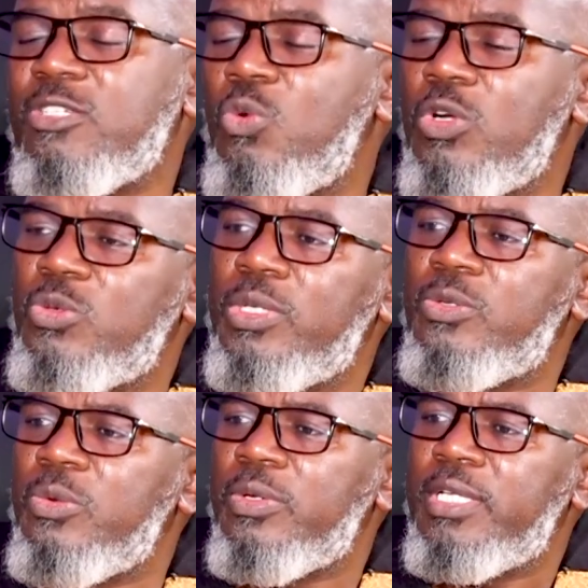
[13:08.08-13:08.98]
what we
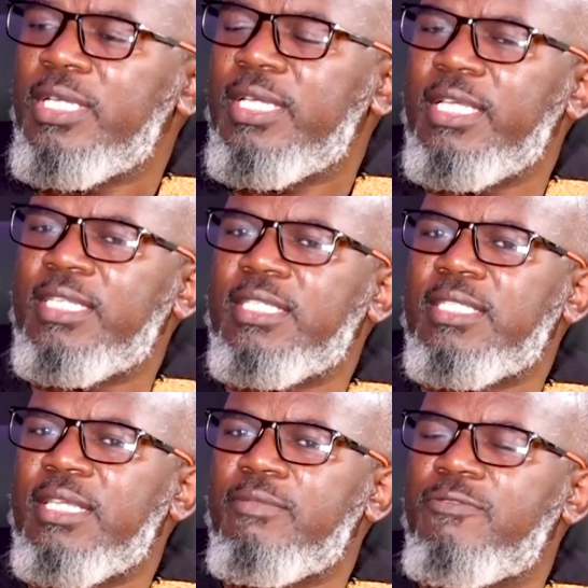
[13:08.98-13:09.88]
do. It is
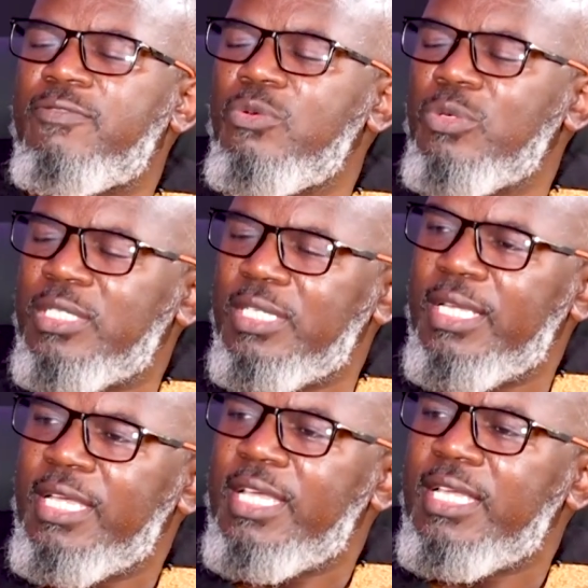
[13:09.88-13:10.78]
the fruit.
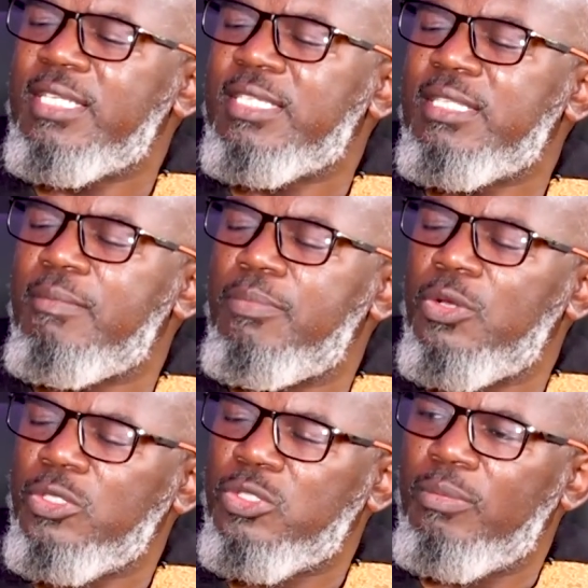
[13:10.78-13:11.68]
It is the
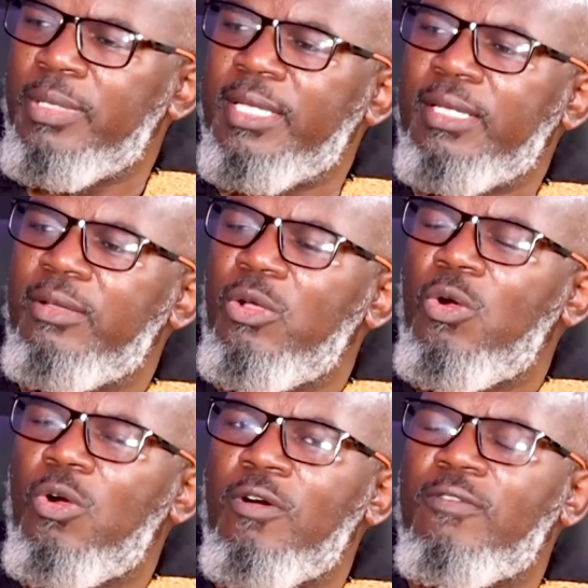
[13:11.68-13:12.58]
blossoming
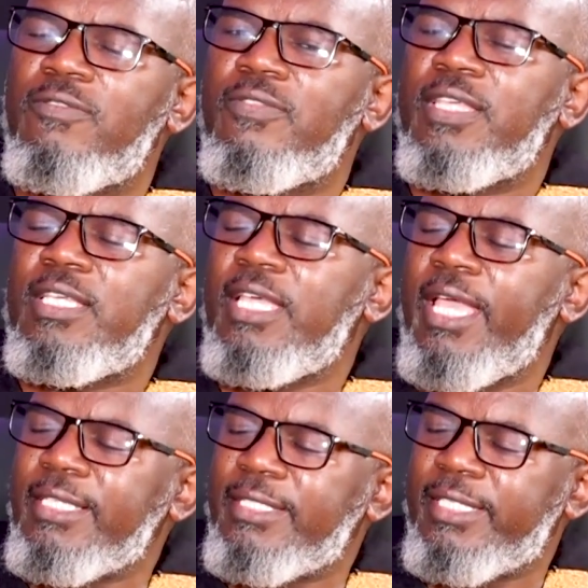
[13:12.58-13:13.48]
of the
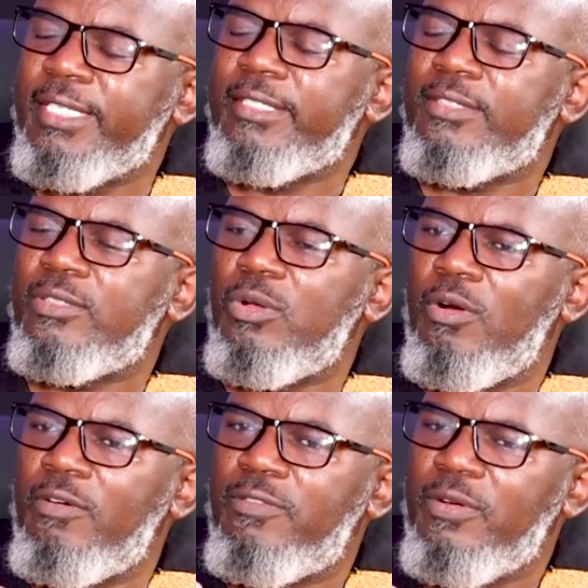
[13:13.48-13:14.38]
essence
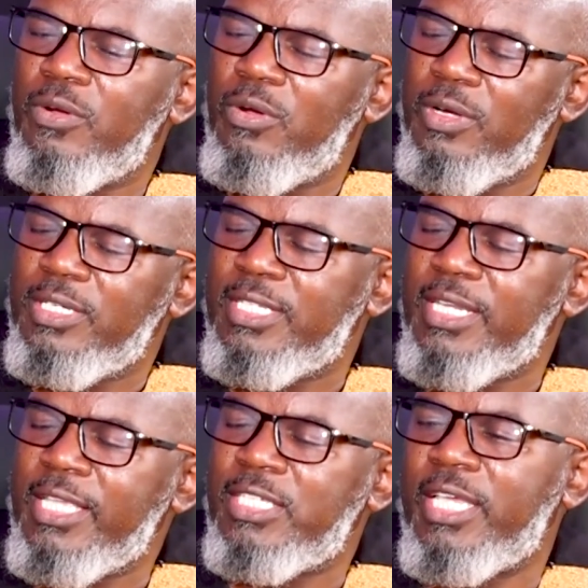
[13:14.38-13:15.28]
of God's
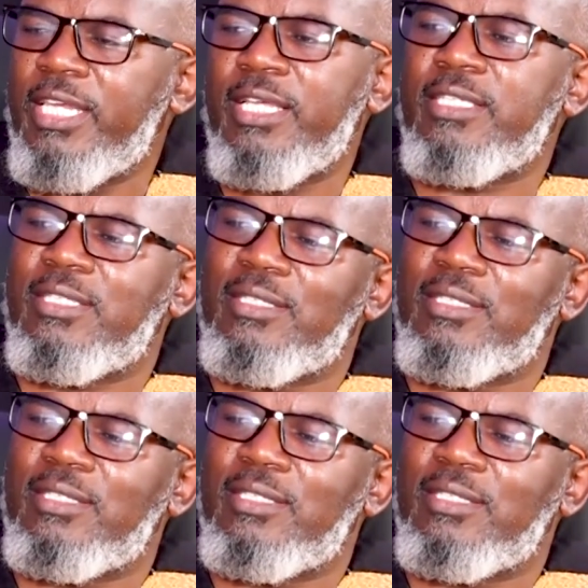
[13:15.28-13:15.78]
nature in us.